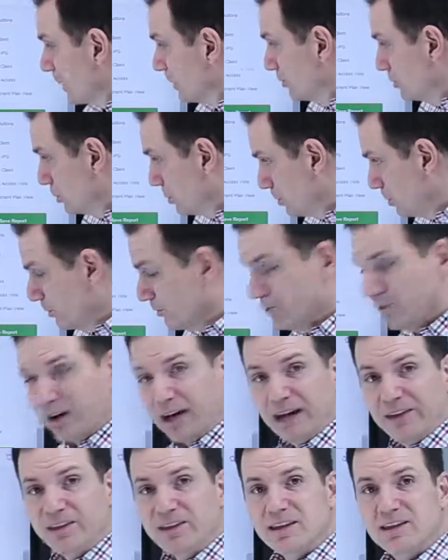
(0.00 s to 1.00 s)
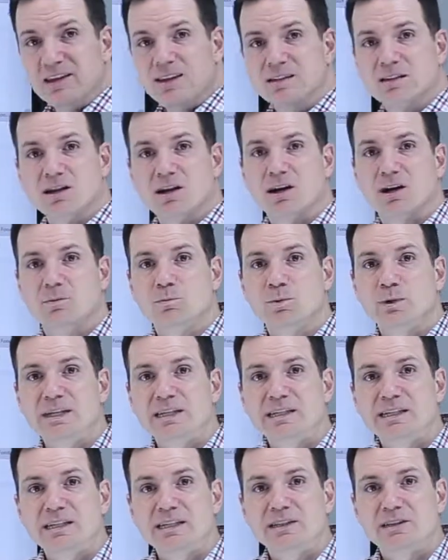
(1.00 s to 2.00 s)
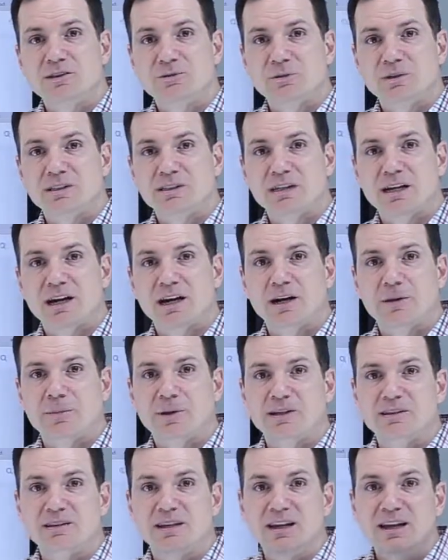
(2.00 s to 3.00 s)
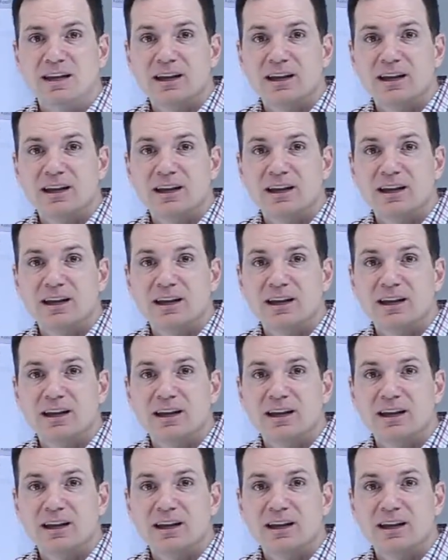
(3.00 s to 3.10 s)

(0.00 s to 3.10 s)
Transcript: to provide the income we need in retirement.